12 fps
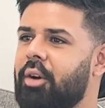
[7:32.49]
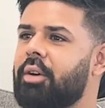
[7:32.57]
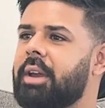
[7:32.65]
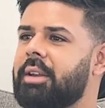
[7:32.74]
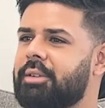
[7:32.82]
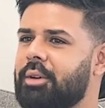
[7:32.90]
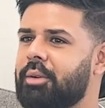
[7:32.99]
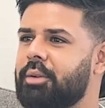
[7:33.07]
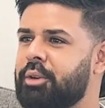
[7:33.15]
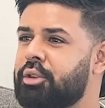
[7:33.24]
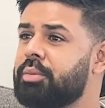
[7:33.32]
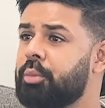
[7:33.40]
Okay, so you
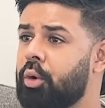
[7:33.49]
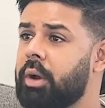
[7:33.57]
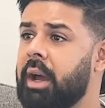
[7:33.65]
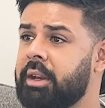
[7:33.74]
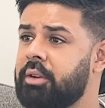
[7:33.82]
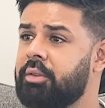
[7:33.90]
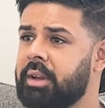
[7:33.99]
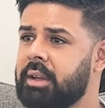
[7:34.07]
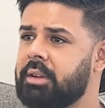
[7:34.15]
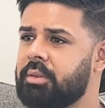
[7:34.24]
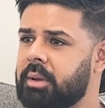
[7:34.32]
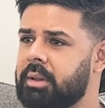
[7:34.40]
smoke and you drink
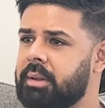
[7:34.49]
as well?